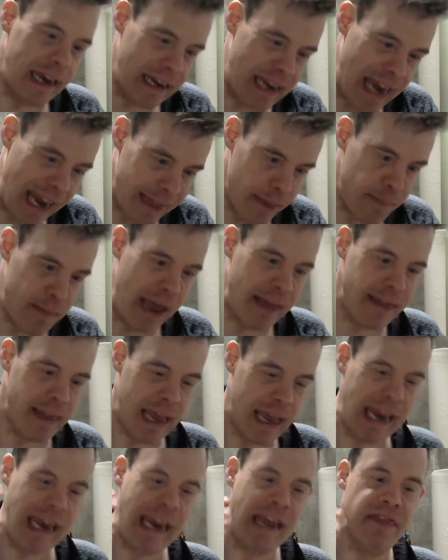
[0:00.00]
in Haley Bailey
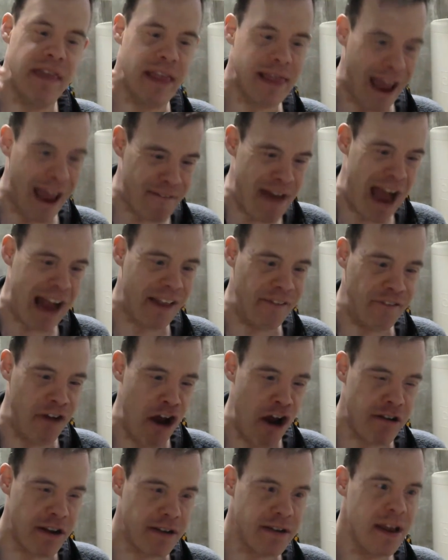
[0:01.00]
in the live action
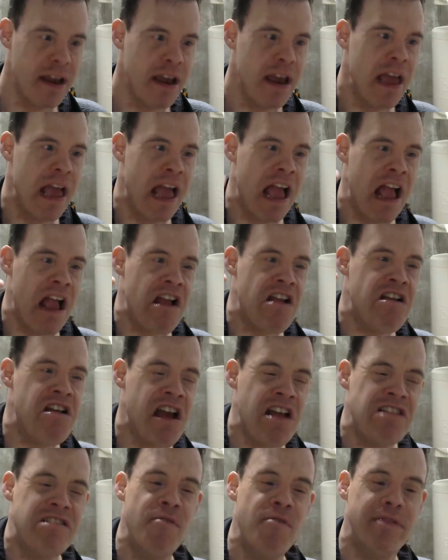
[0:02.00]
version.
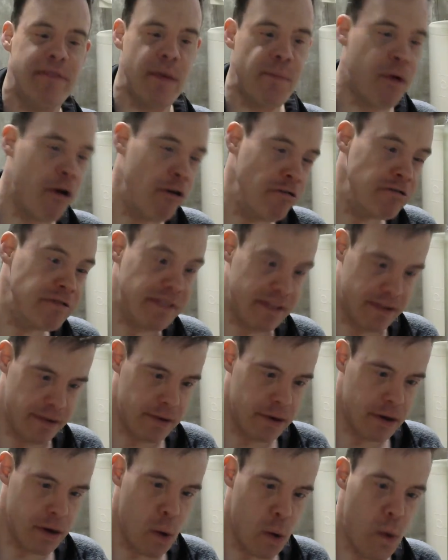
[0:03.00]
She was a person
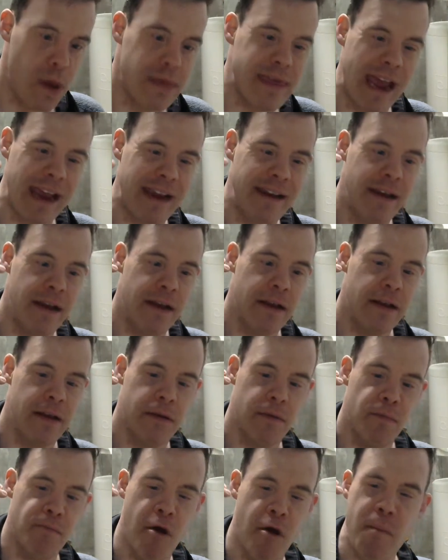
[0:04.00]
with a
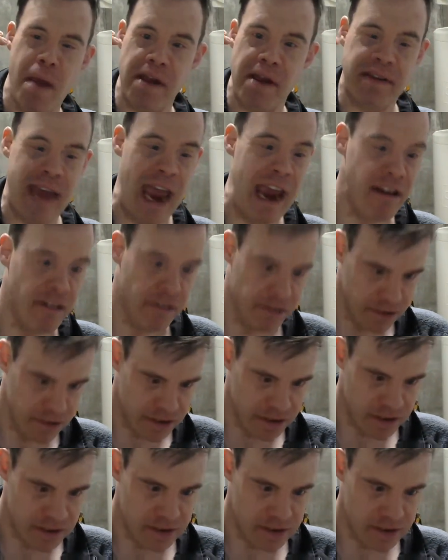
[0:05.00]
mermaid tail,